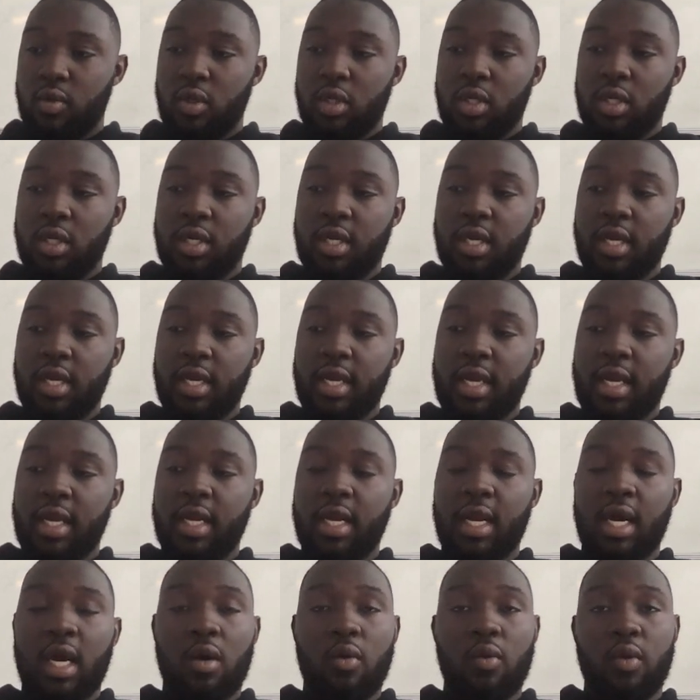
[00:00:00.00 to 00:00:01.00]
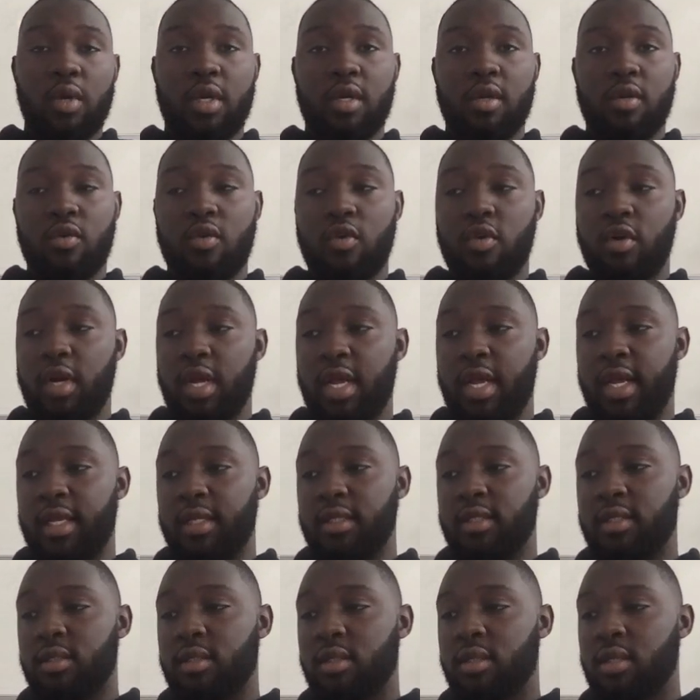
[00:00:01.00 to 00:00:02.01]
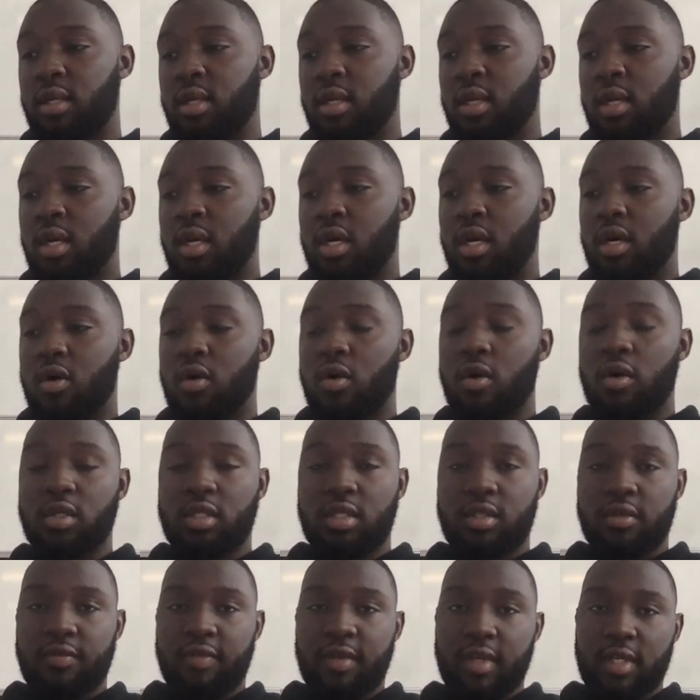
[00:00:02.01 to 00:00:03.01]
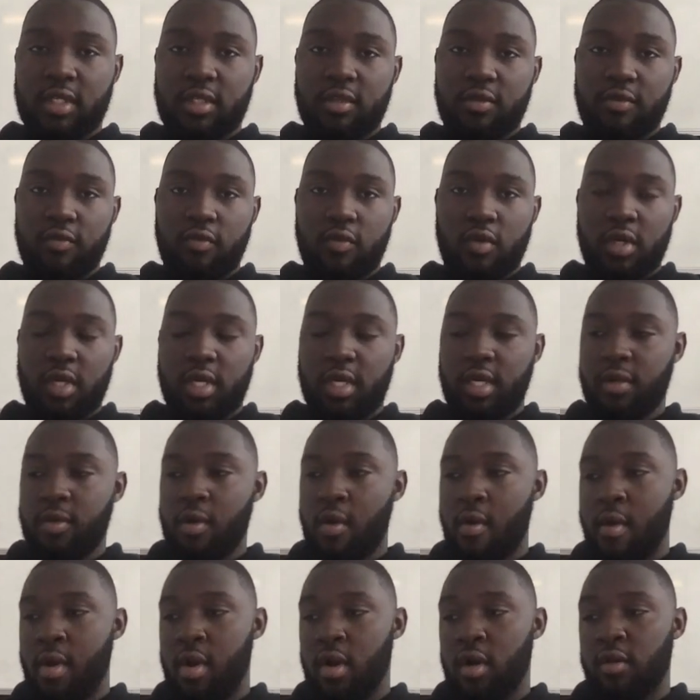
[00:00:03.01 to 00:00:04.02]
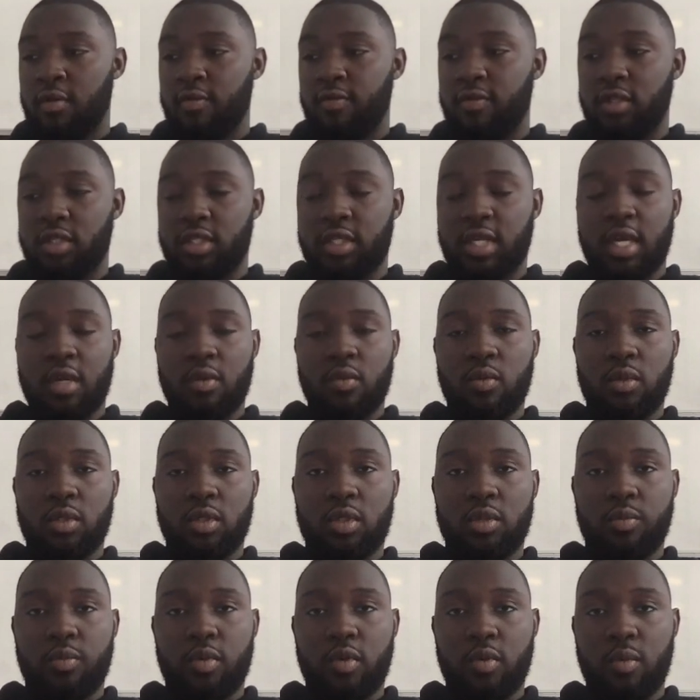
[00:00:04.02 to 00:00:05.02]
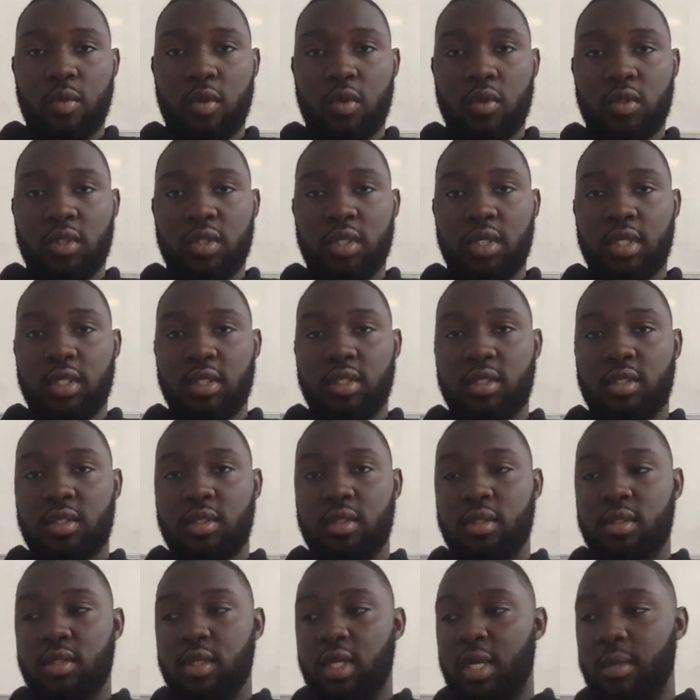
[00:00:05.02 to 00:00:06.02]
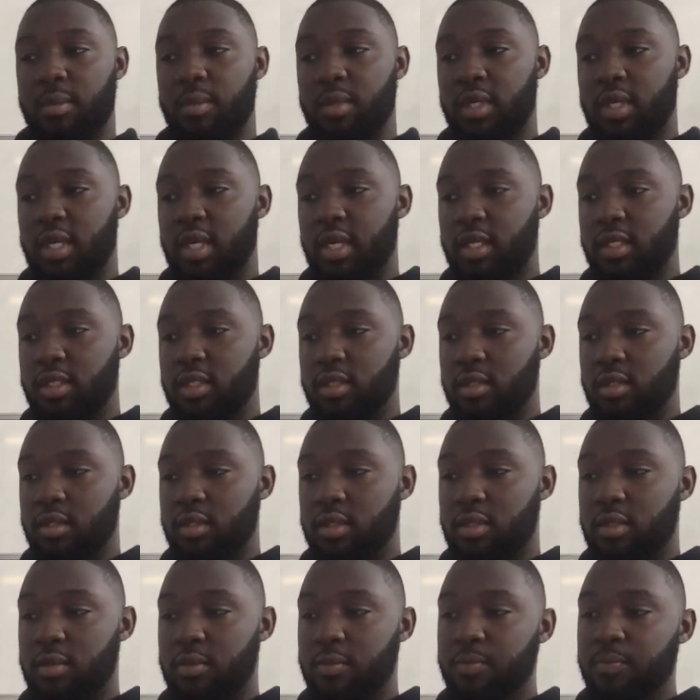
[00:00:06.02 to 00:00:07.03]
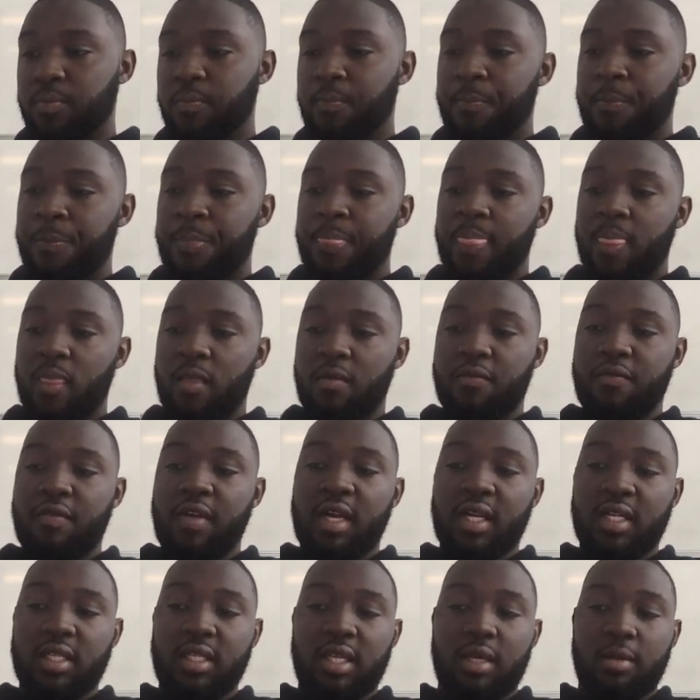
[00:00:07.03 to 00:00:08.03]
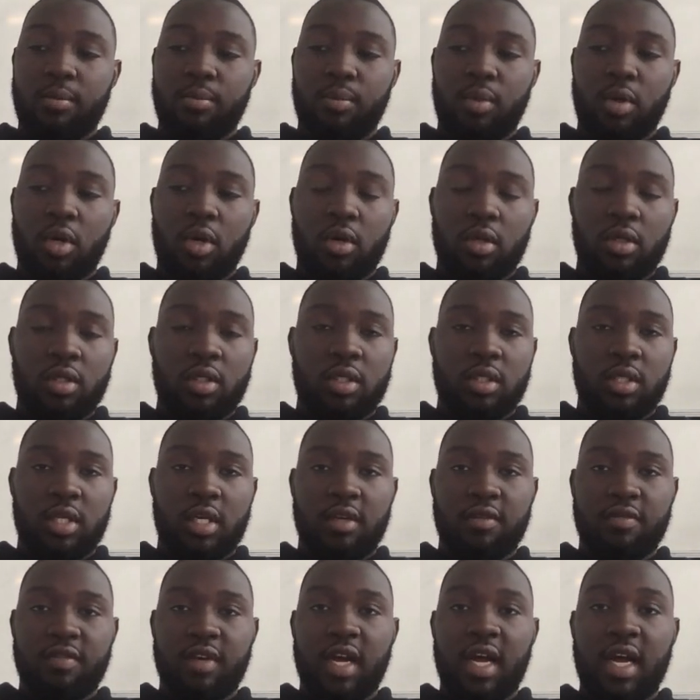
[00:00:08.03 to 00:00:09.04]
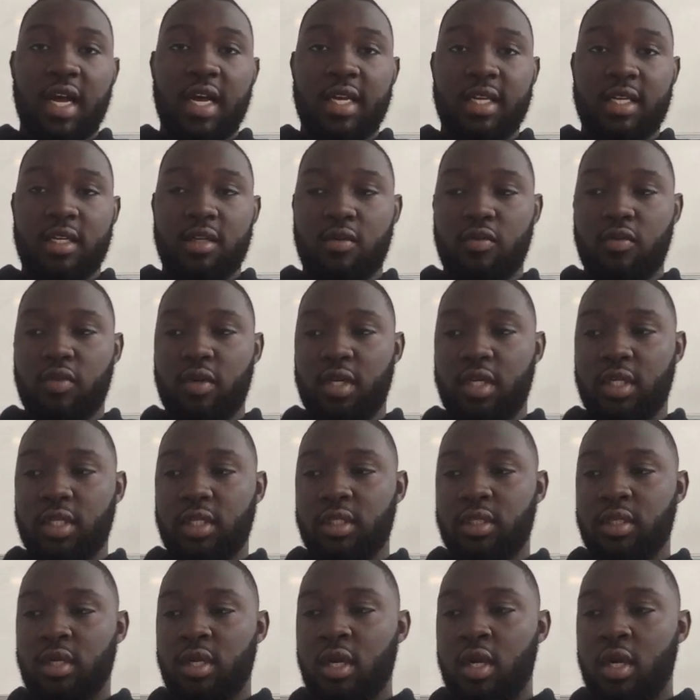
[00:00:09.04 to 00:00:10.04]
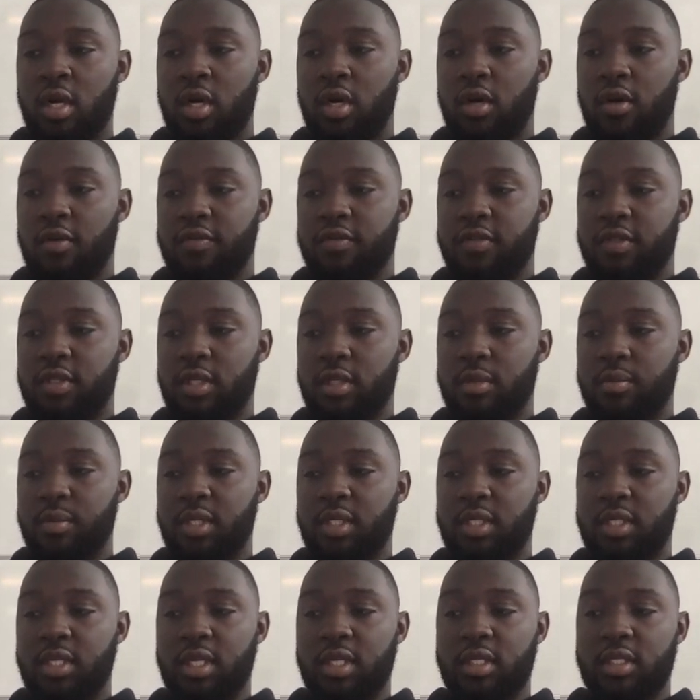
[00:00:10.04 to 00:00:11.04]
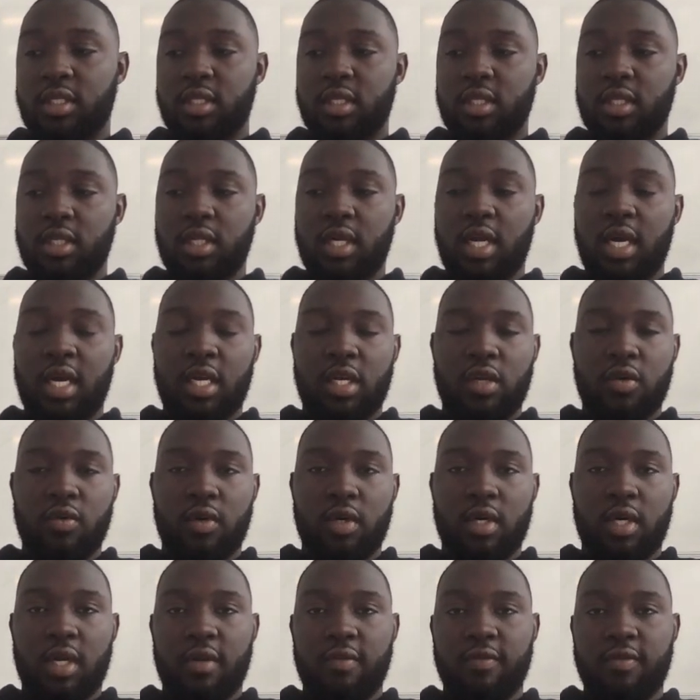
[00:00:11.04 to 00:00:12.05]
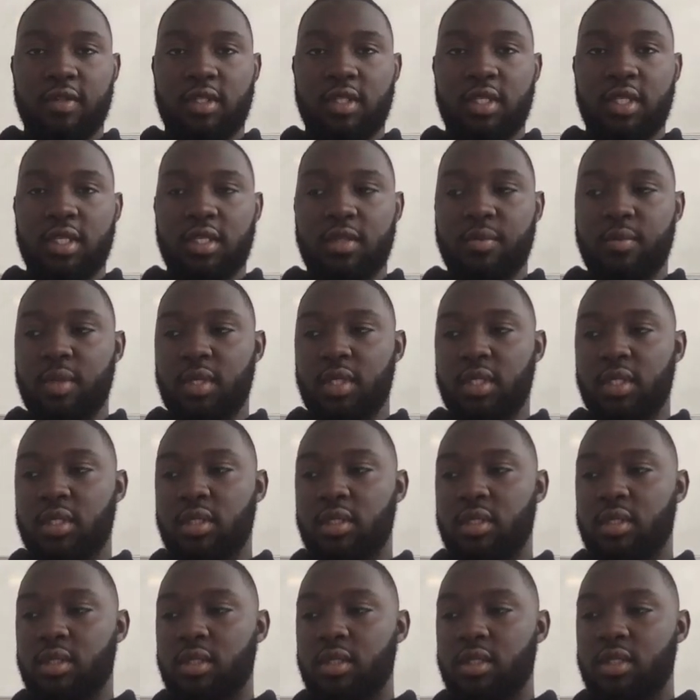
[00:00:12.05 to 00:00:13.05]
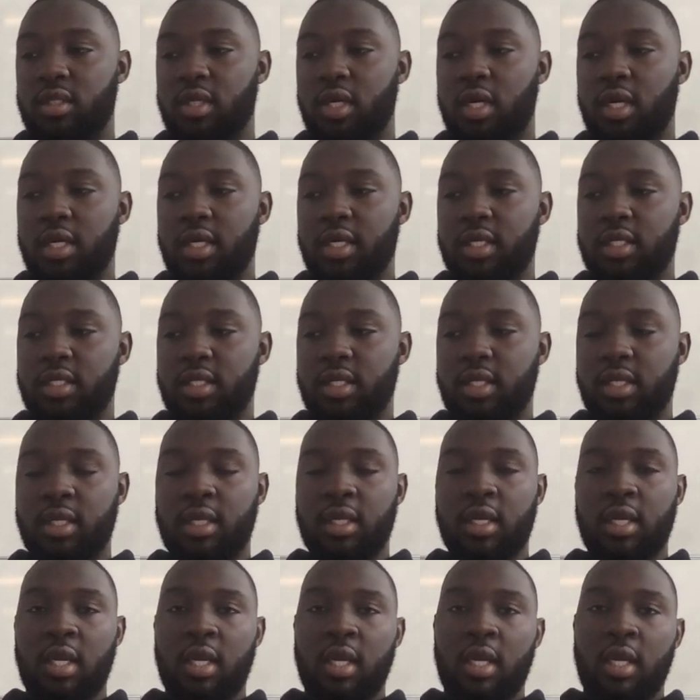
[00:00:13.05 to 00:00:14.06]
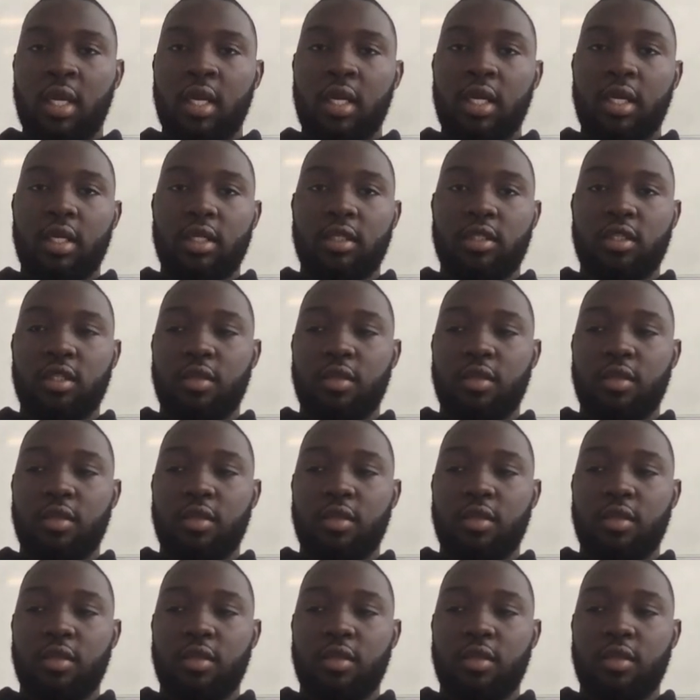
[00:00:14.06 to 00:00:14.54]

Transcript: were looking at how we could create a cost-effective way for Cineworld to promote its applications. The fact that blogs have high degrees of segmentation and accurate advertisement targeting, it